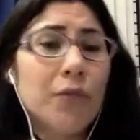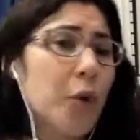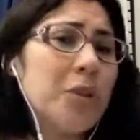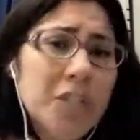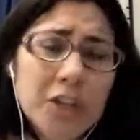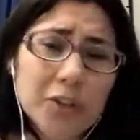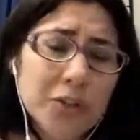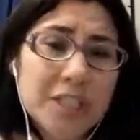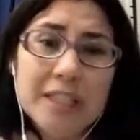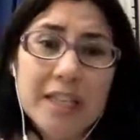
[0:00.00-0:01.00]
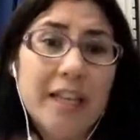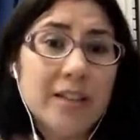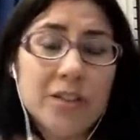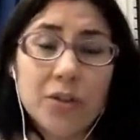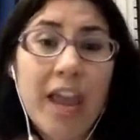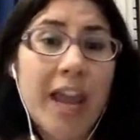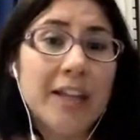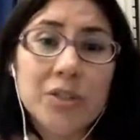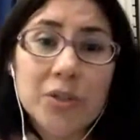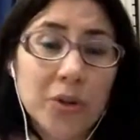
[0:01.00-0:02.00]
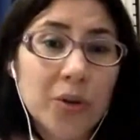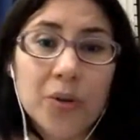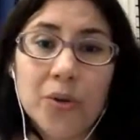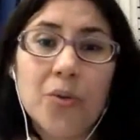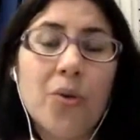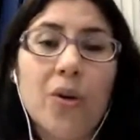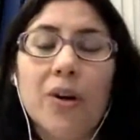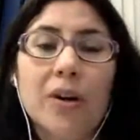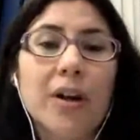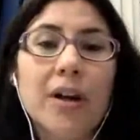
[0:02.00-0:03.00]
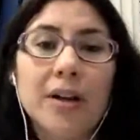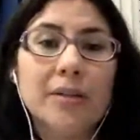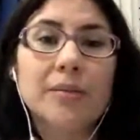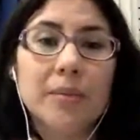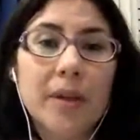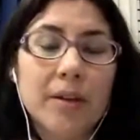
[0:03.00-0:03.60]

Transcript: for a particular disease, or cancer, or